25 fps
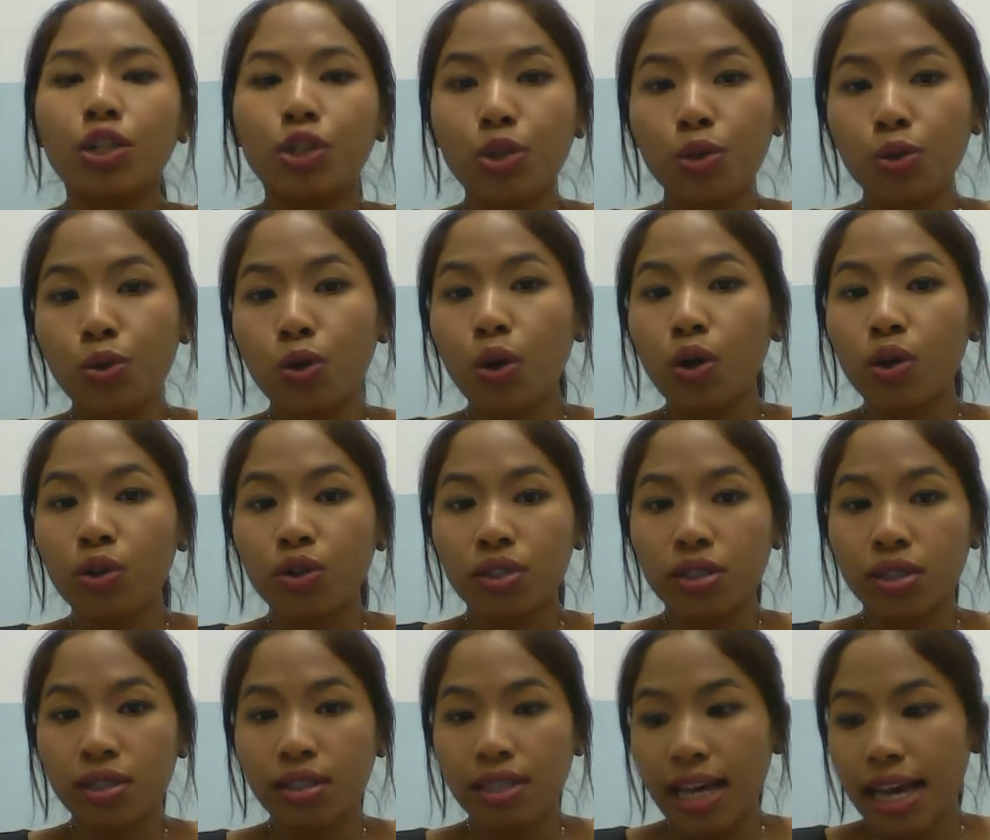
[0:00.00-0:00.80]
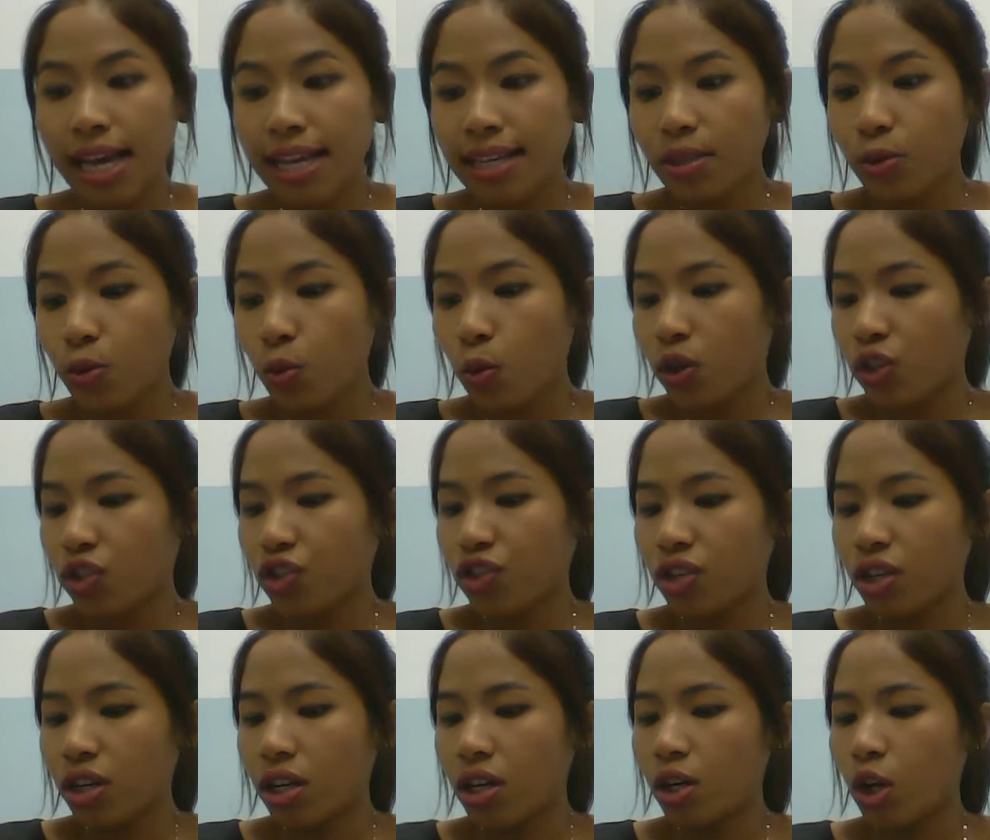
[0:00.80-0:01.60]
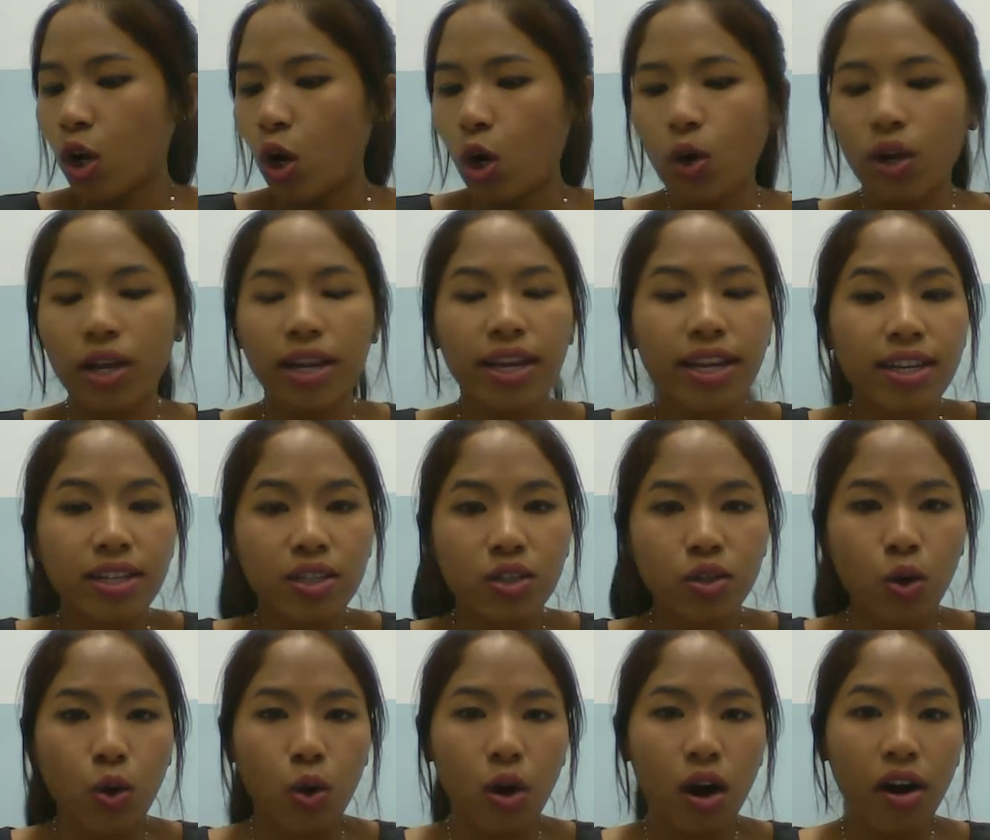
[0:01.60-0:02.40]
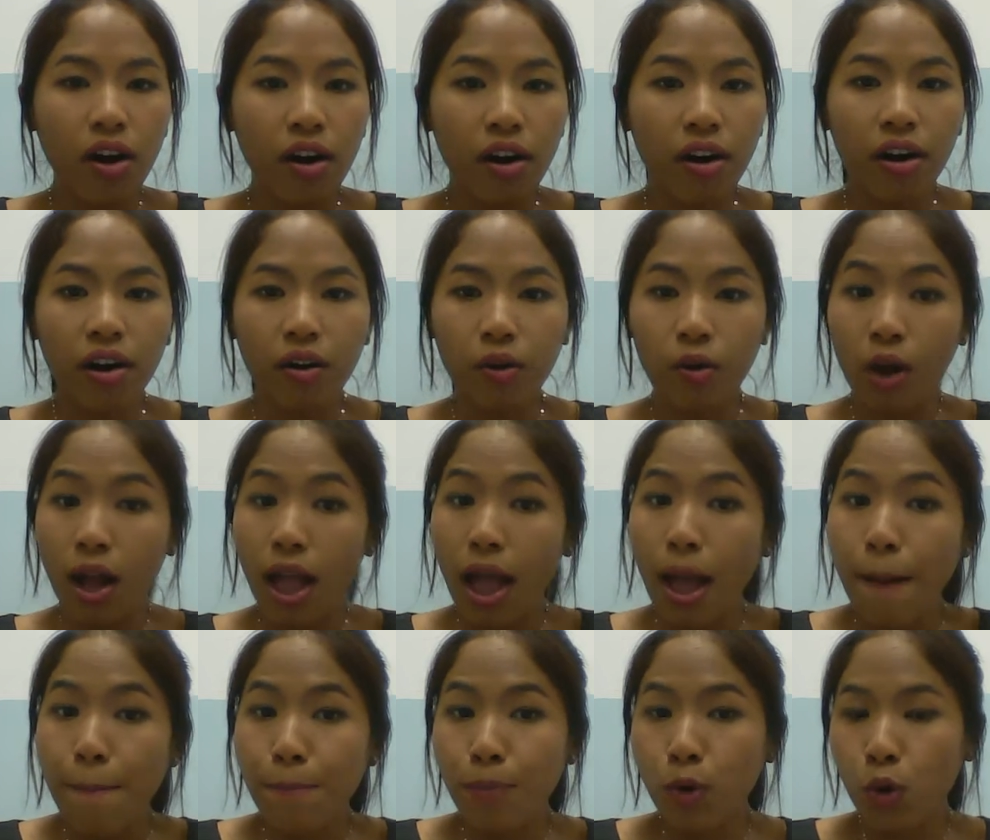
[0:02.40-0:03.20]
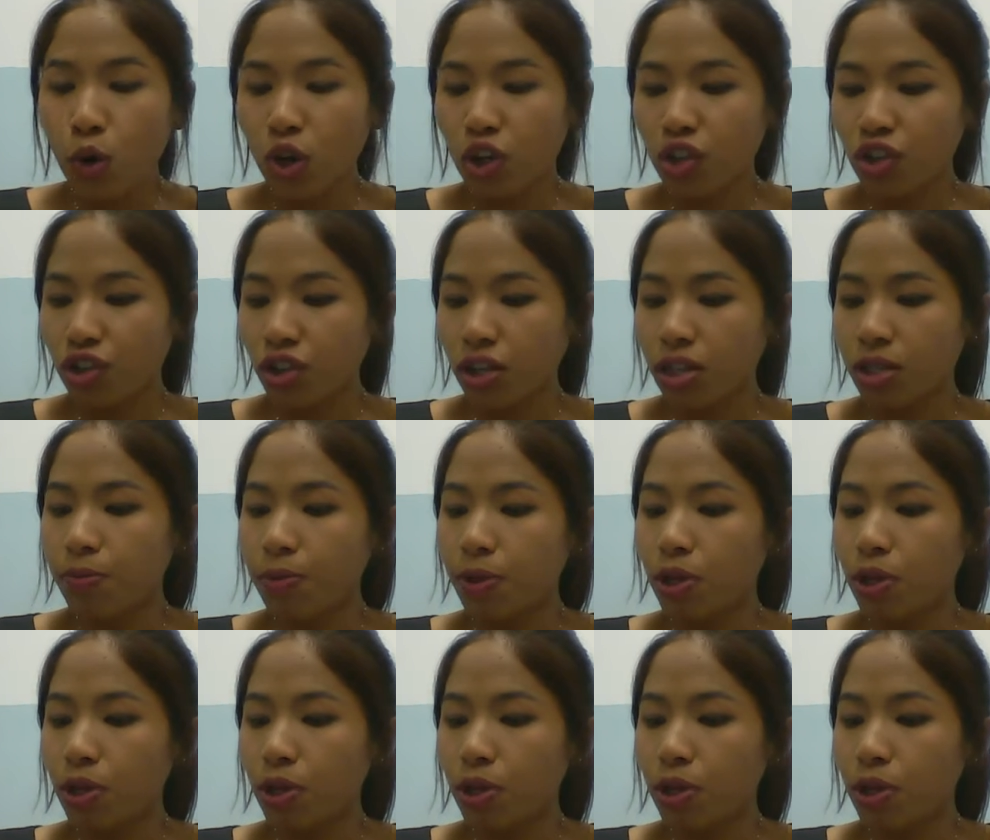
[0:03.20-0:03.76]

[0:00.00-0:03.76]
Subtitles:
do or test question, or is or are or am questions.